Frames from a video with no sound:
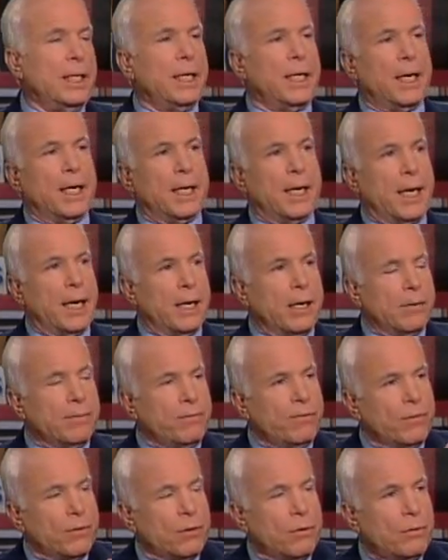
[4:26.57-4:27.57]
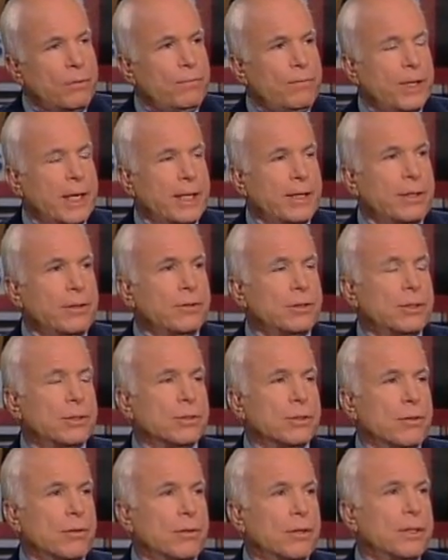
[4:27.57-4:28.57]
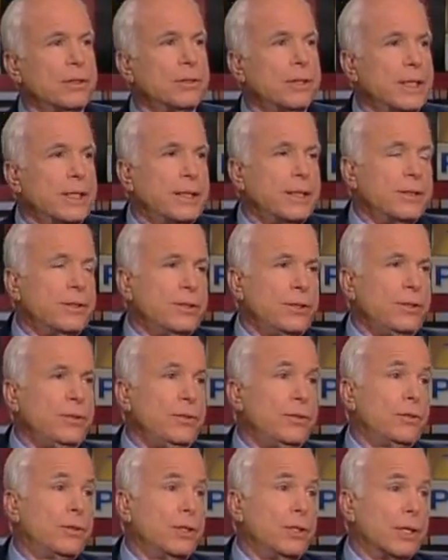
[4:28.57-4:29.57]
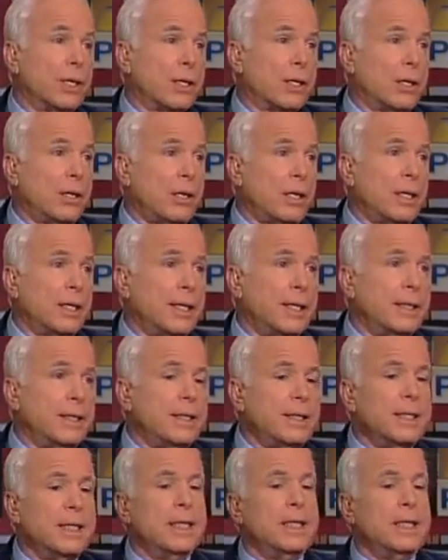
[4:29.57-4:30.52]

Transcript: And home values, as long as they continue to decline,